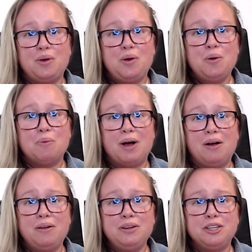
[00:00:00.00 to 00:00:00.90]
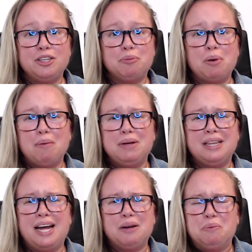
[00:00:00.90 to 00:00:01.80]
Well, you're probably
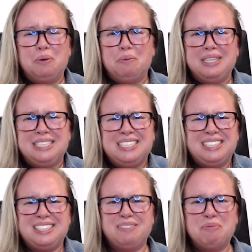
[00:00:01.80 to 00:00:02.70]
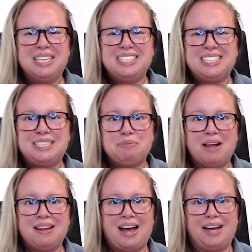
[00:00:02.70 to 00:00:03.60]
like, well, what does Melissa
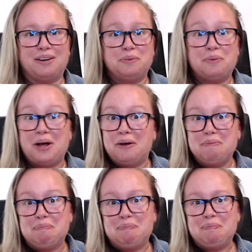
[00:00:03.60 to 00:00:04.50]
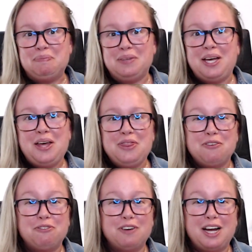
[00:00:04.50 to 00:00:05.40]
smell like? Well, the
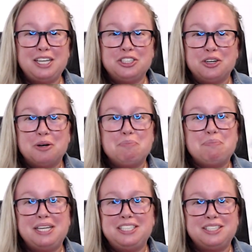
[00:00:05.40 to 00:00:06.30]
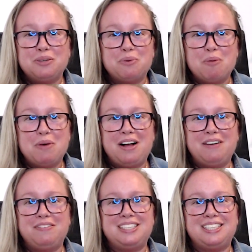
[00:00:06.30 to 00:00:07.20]
fresh, herbaceous aroma
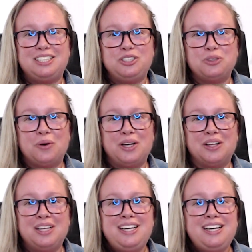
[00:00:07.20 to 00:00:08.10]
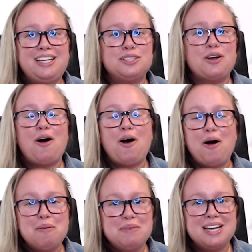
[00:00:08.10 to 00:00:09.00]
of this essential oil is
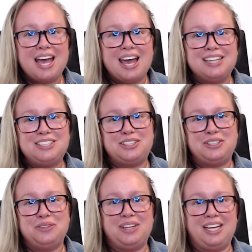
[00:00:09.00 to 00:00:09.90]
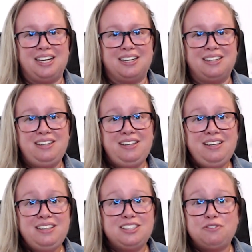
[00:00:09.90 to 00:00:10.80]
calming and soothing.
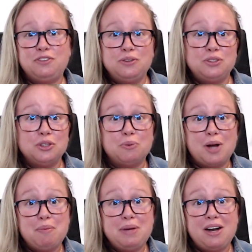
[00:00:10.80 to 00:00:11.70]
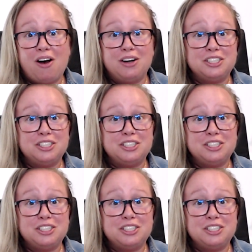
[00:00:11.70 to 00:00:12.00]
Diffuse or rub it on your